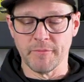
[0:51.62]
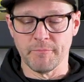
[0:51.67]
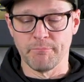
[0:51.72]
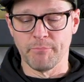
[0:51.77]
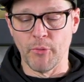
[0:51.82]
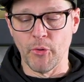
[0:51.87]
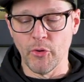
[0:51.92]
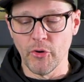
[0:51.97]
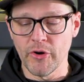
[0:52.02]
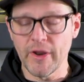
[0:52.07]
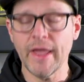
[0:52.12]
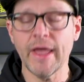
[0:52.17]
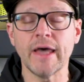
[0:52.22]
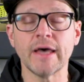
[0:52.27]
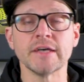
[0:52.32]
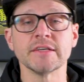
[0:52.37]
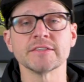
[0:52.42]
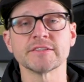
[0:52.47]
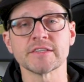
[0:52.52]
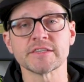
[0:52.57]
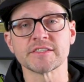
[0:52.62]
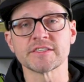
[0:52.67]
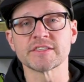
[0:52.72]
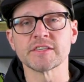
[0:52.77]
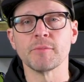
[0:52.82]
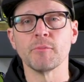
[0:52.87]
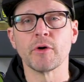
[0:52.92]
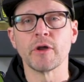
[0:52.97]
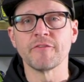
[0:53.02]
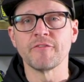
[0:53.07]
The board has
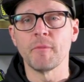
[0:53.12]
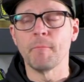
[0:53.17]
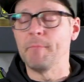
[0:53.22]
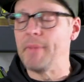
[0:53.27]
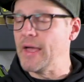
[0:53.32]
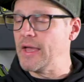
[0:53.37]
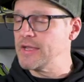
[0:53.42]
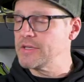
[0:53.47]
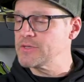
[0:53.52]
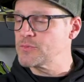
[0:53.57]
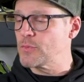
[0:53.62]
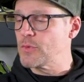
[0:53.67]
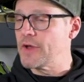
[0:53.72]
somewhat of a bend,